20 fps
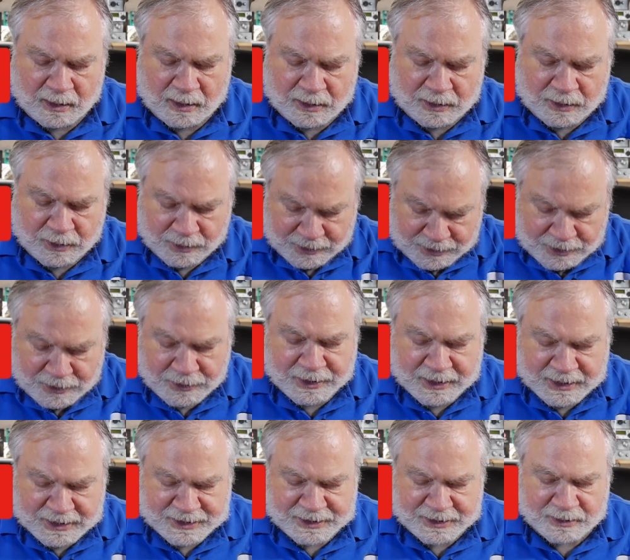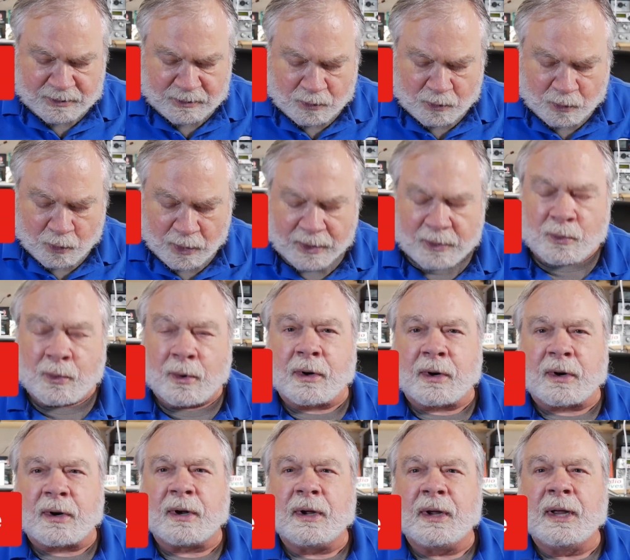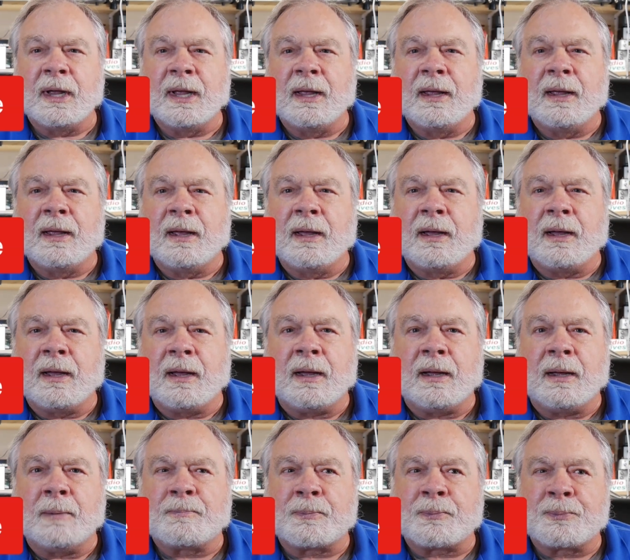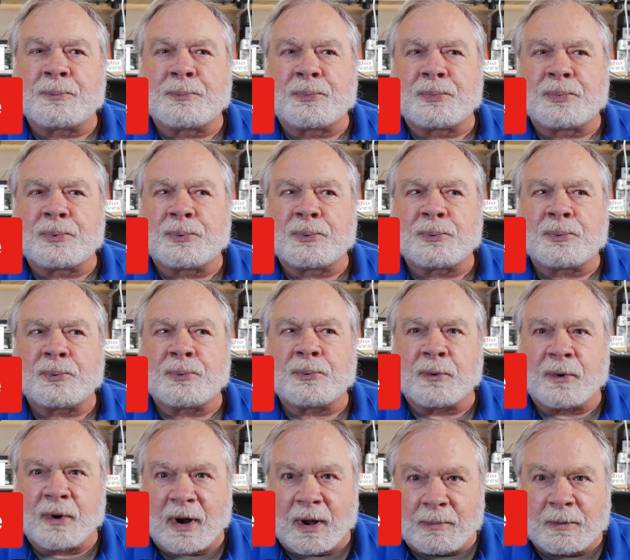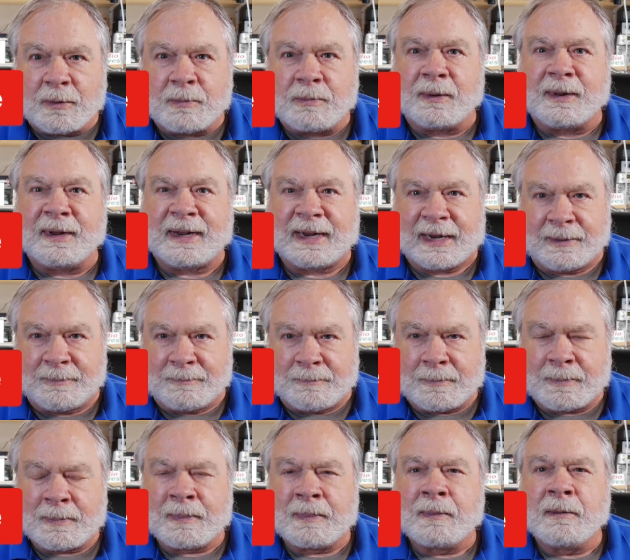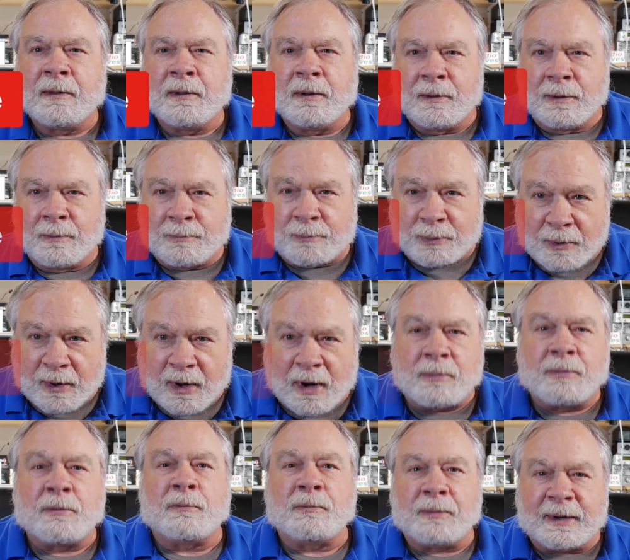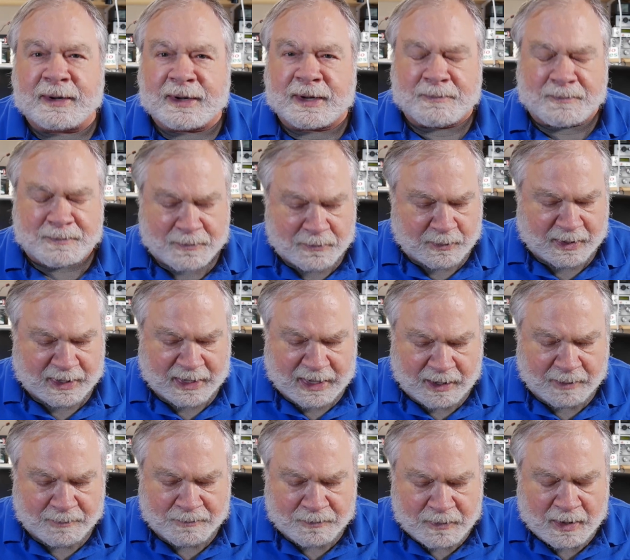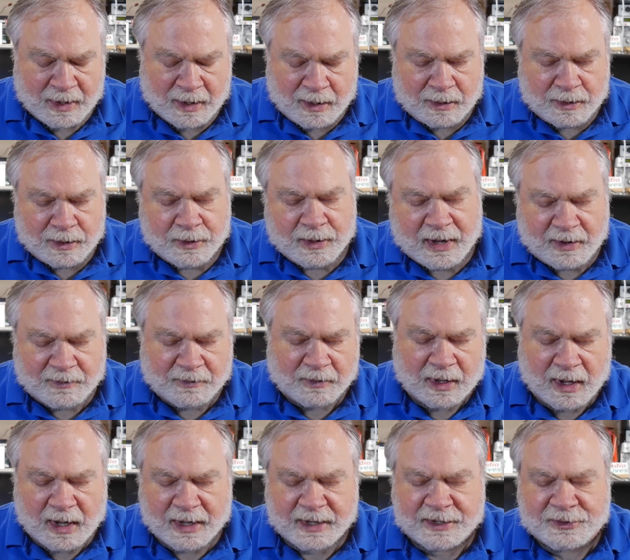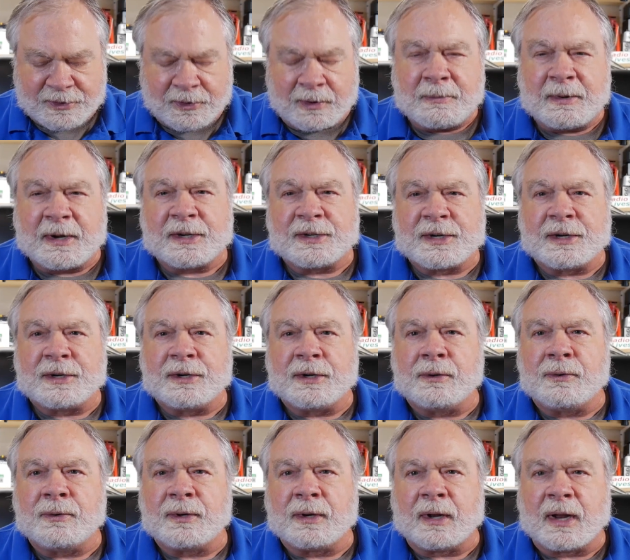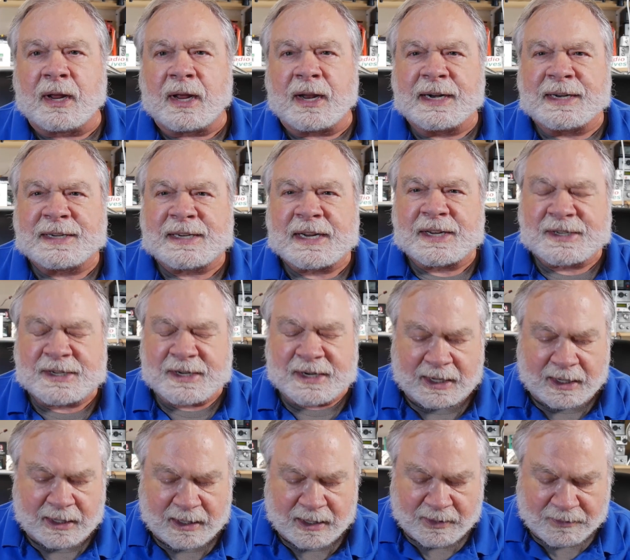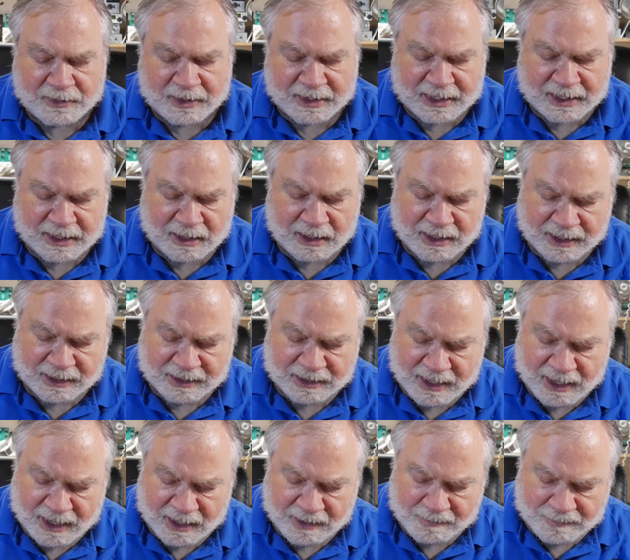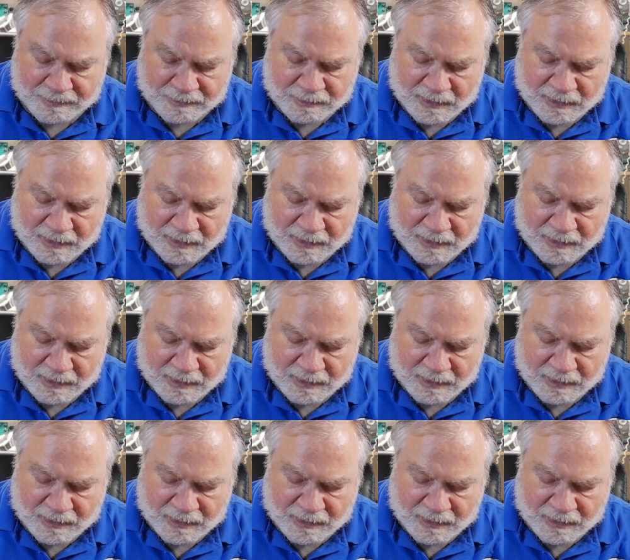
You can do this. Would it work? Probably. Probably. Okay. You'd have a lot of trimming to do and a lot of testing and everything like that.